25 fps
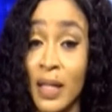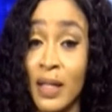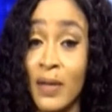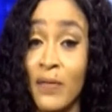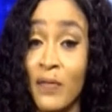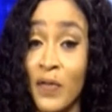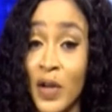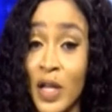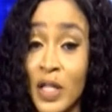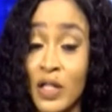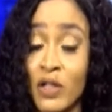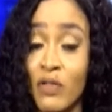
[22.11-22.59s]
the
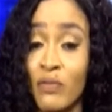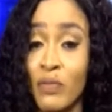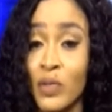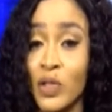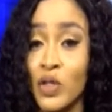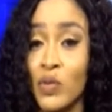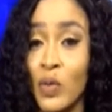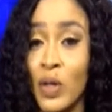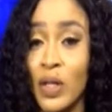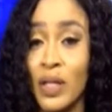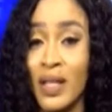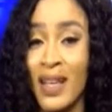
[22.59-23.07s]
face-off
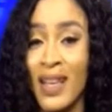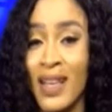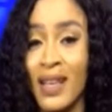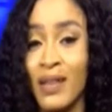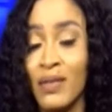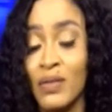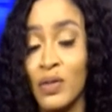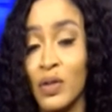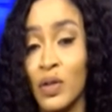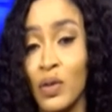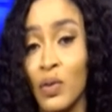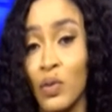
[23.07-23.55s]
between the
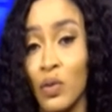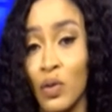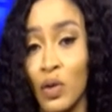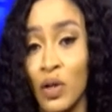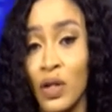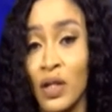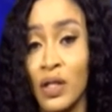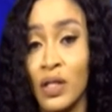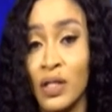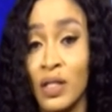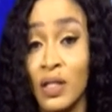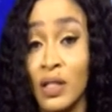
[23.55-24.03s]
health
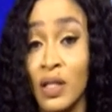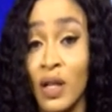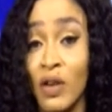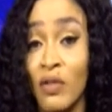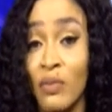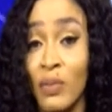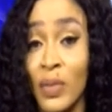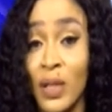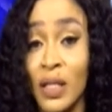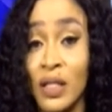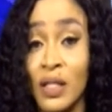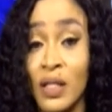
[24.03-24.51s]
workers and
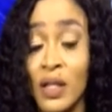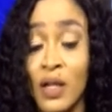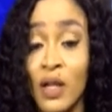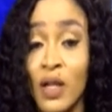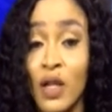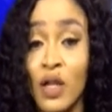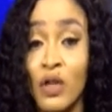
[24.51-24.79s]
government